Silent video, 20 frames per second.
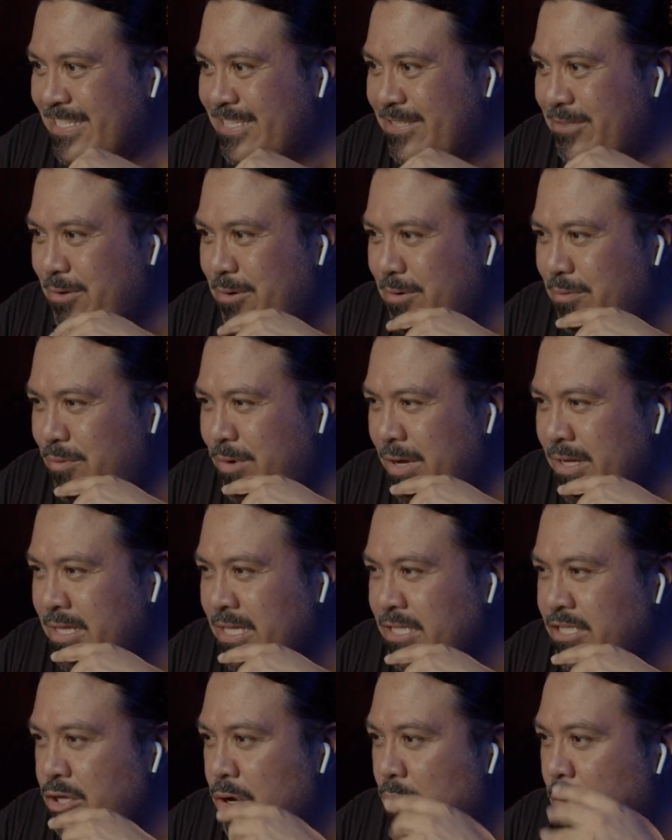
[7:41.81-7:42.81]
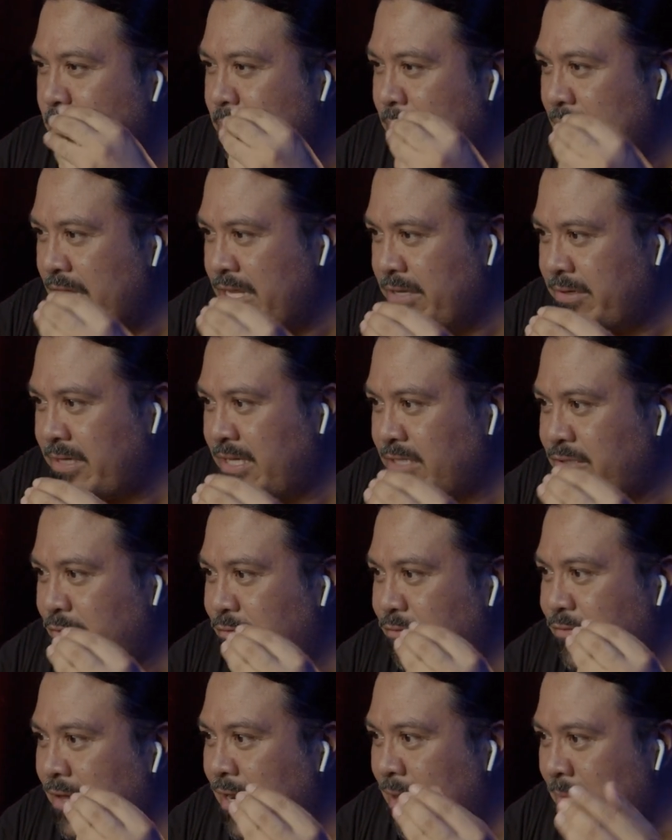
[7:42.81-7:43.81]
So what is your opinion as
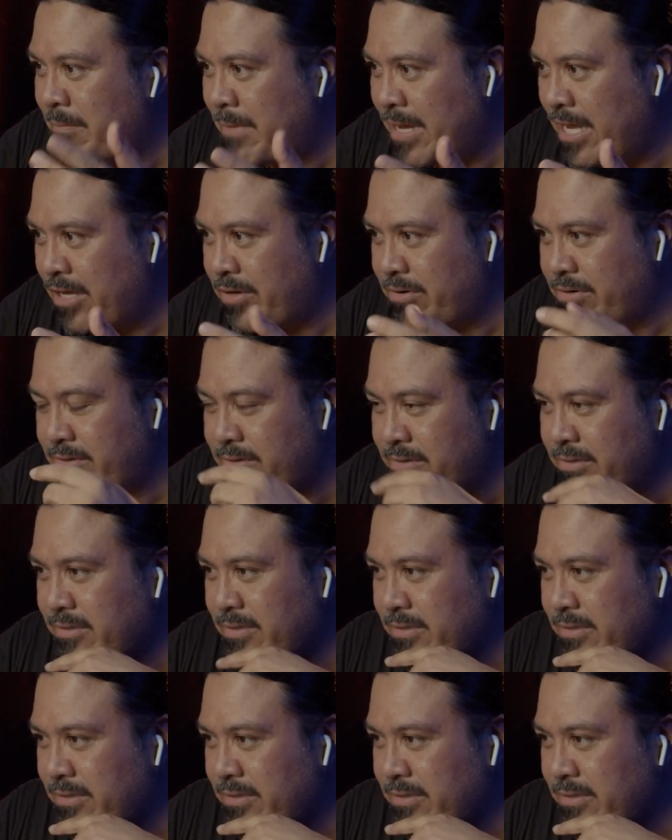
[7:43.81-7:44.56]
a filmmaker?